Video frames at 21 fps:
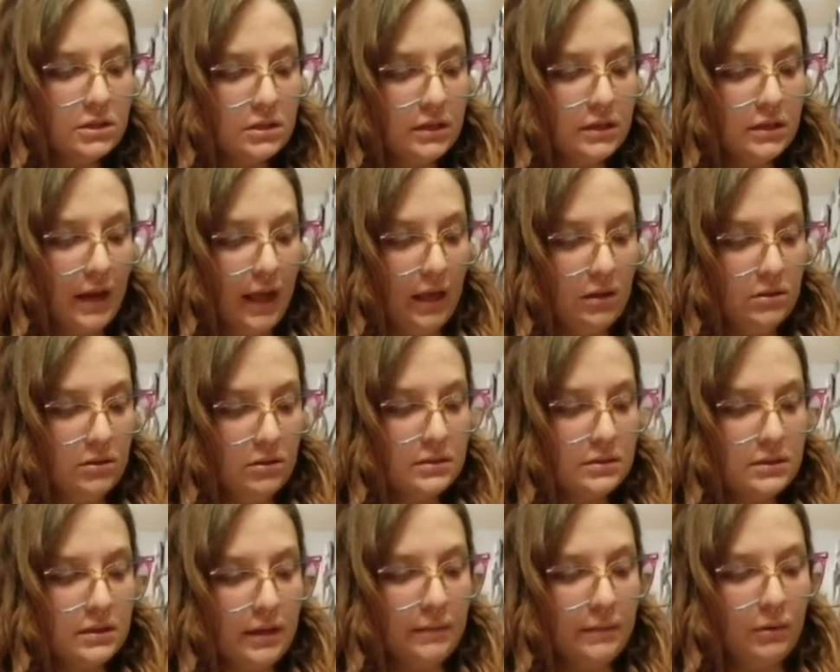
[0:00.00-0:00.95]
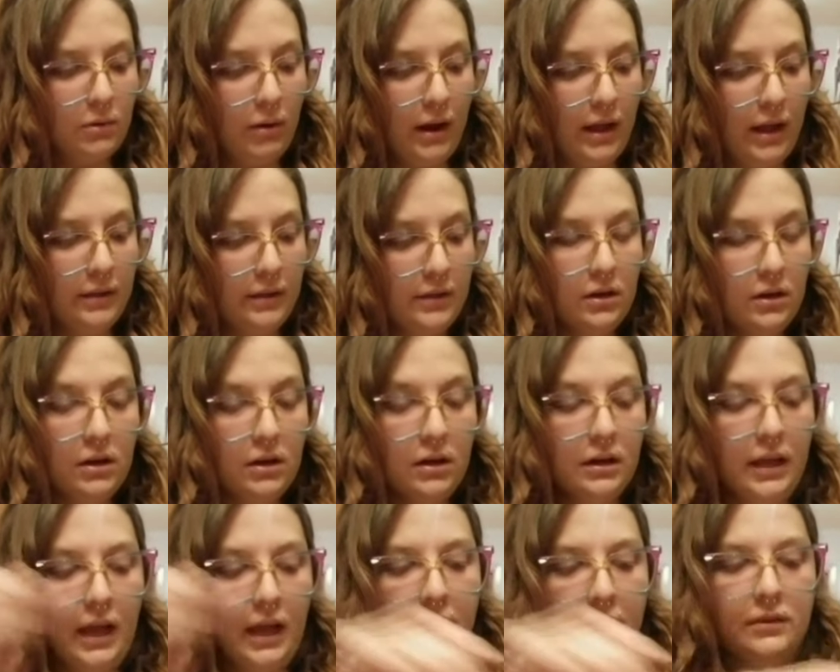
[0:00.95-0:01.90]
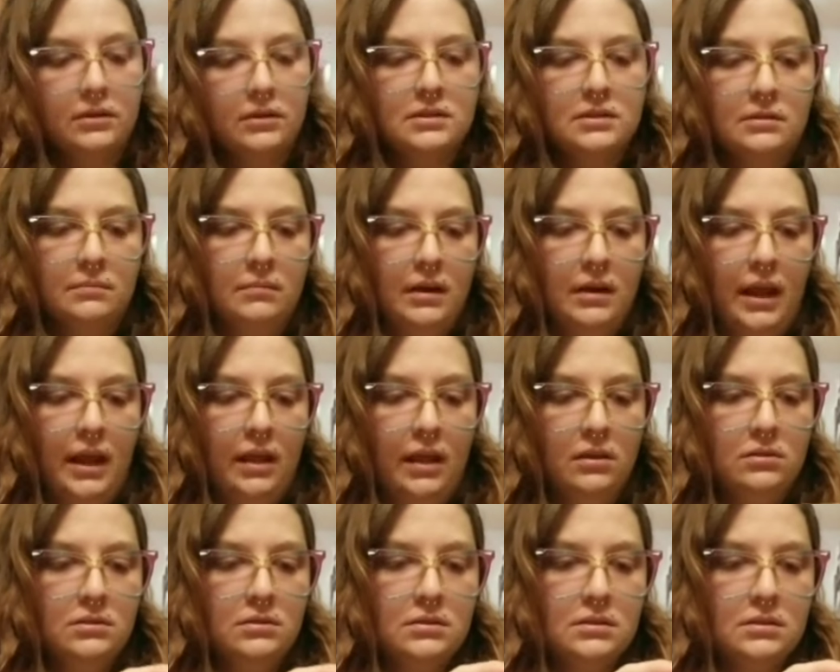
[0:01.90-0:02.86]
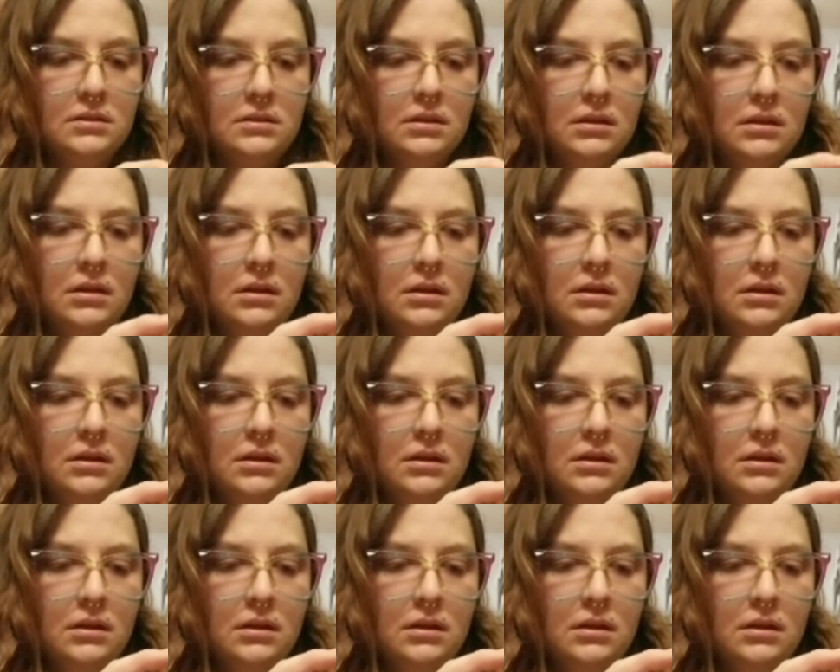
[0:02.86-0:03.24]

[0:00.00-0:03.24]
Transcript: Nails, I've gathered some nails.